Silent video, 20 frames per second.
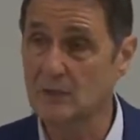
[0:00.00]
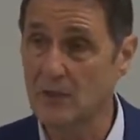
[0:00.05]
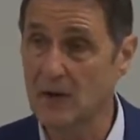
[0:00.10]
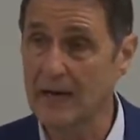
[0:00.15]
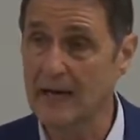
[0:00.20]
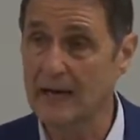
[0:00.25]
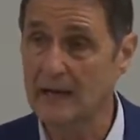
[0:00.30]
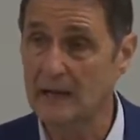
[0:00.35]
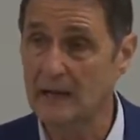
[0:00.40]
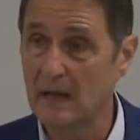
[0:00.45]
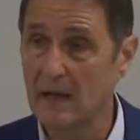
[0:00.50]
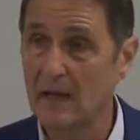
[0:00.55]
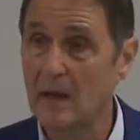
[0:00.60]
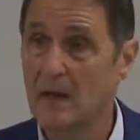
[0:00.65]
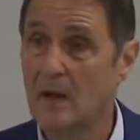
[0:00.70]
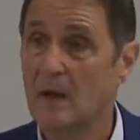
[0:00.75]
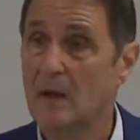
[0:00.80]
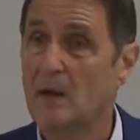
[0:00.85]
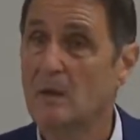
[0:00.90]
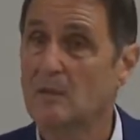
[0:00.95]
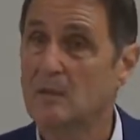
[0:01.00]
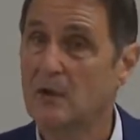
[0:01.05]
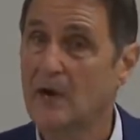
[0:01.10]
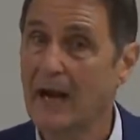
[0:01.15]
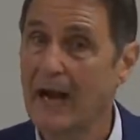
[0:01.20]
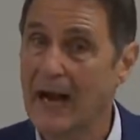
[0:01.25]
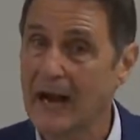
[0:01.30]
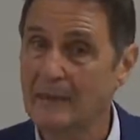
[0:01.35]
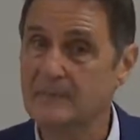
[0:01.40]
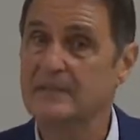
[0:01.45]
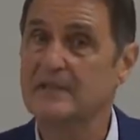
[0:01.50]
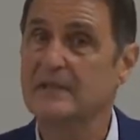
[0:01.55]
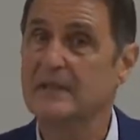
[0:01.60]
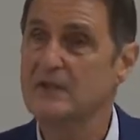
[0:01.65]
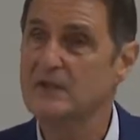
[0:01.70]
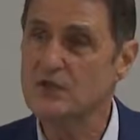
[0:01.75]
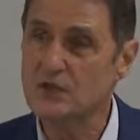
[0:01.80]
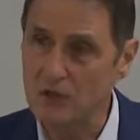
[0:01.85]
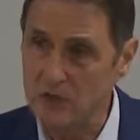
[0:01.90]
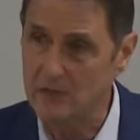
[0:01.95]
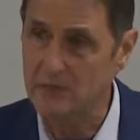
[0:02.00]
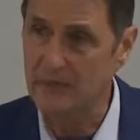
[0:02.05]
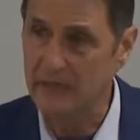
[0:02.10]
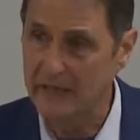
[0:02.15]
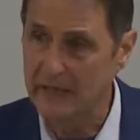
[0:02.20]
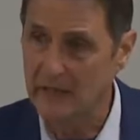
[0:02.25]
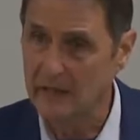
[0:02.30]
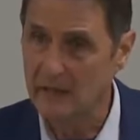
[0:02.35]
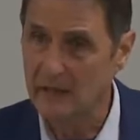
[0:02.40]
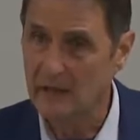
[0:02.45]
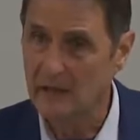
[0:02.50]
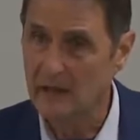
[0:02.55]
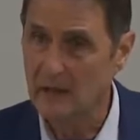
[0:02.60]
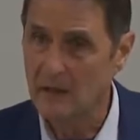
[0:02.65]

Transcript: brain. Perhaps they should be.